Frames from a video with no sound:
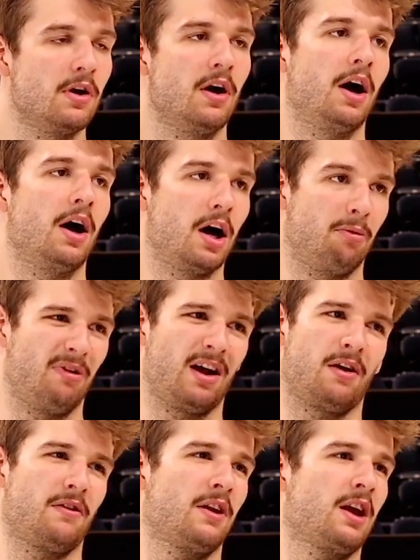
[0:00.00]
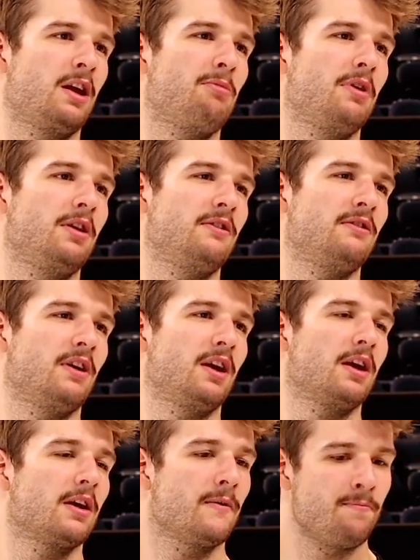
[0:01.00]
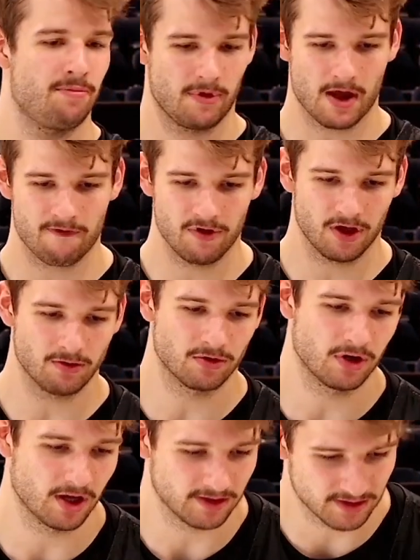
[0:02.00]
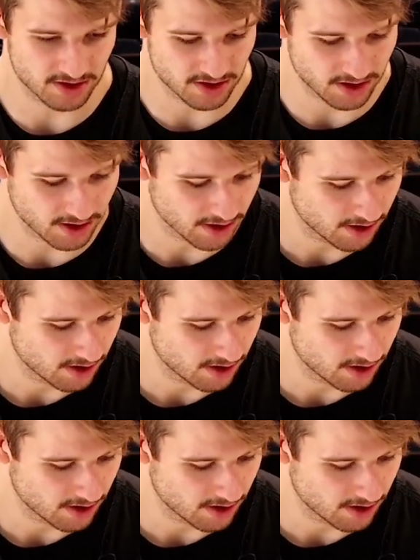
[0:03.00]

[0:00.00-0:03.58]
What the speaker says: But I don't think anybody's like, I feel like we're like such a